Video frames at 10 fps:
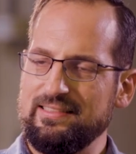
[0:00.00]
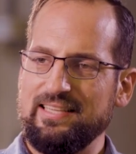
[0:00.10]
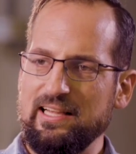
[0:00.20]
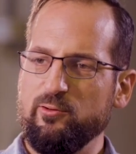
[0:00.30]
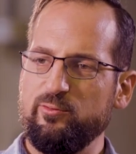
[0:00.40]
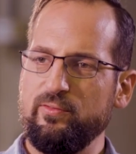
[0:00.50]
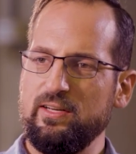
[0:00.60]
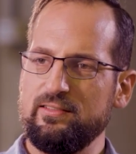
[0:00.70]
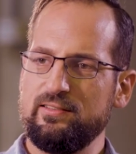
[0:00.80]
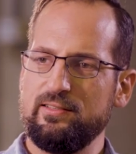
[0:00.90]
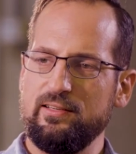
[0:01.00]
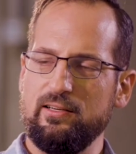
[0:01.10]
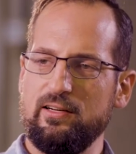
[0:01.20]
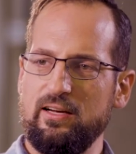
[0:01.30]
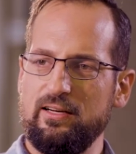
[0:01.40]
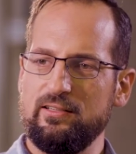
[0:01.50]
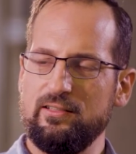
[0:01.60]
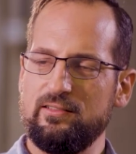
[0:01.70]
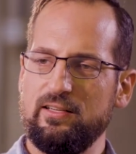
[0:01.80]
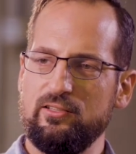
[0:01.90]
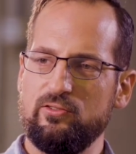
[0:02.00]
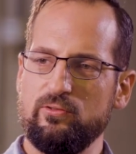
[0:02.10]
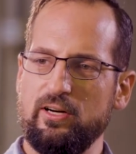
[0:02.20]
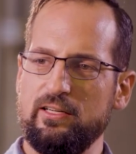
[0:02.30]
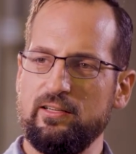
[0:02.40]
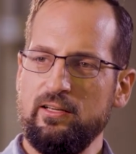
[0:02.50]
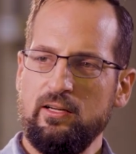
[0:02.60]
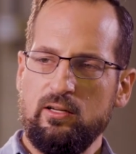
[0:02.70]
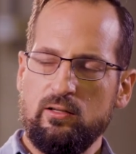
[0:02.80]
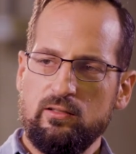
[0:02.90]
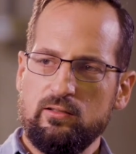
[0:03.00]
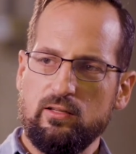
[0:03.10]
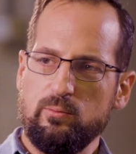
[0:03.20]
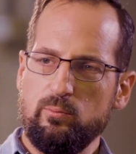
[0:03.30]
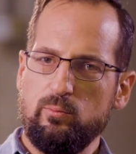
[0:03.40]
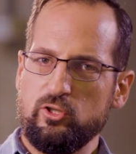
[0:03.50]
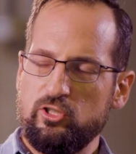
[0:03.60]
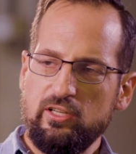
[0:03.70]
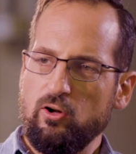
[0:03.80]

itself, as I understand you right. Yeah. The machine